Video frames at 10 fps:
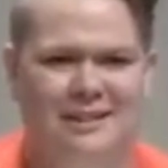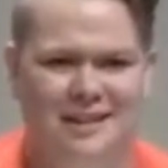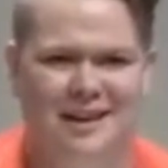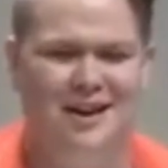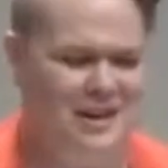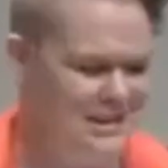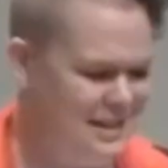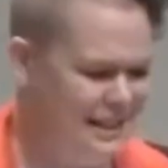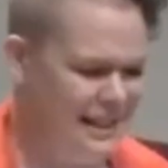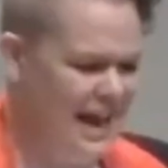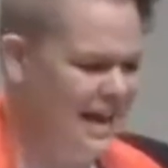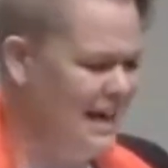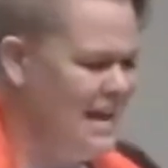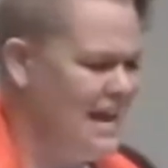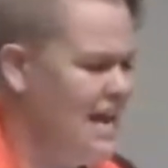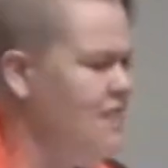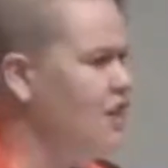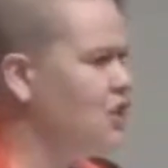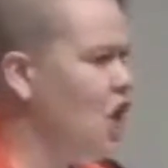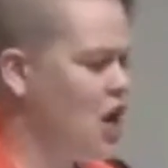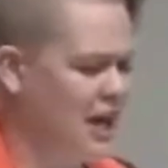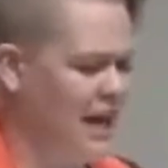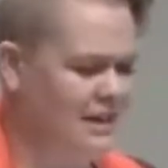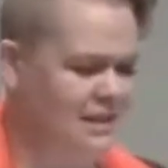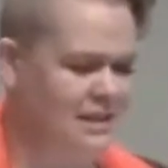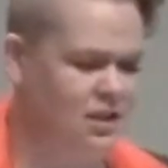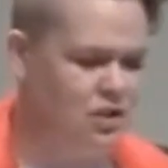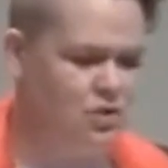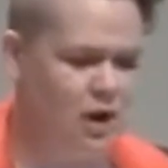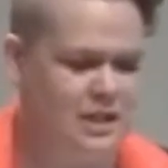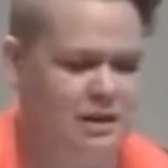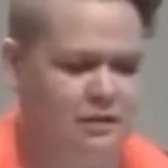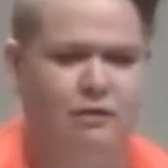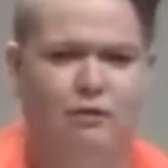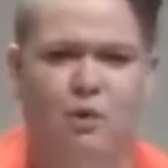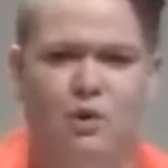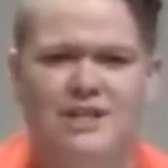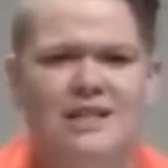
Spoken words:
It's the light in the dark, and it's a destructive force.